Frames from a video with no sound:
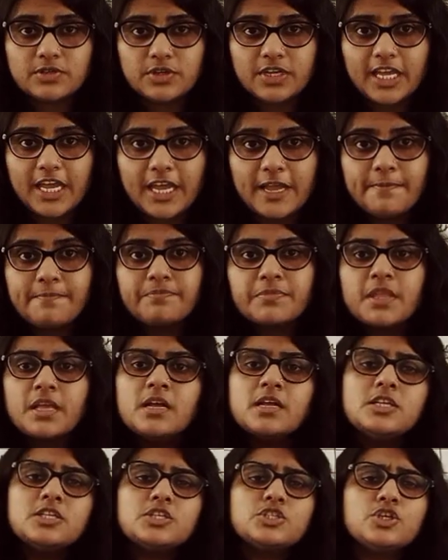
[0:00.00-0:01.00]
Okay.
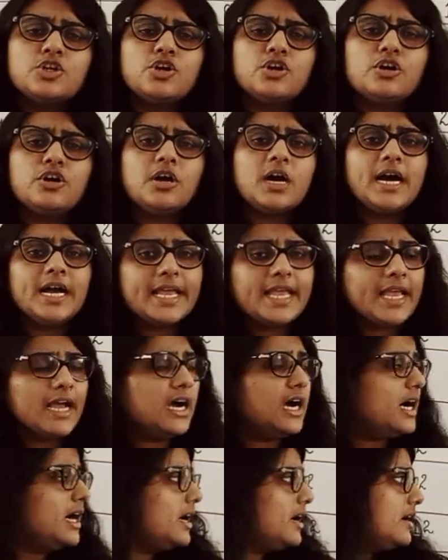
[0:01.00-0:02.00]
So
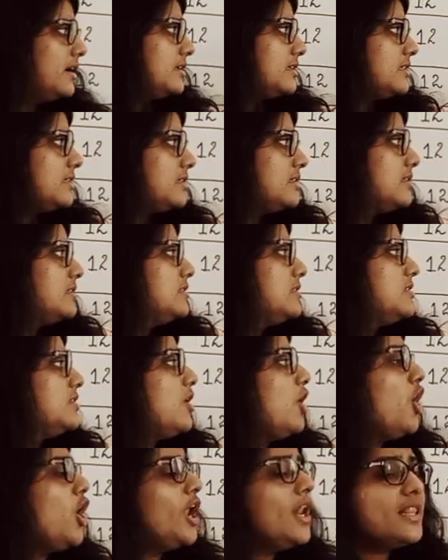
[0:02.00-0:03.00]

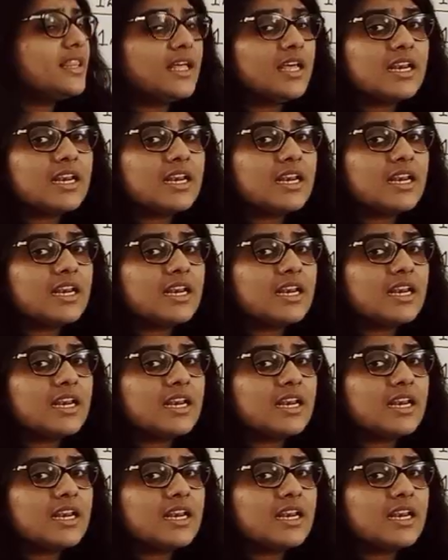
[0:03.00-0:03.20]
all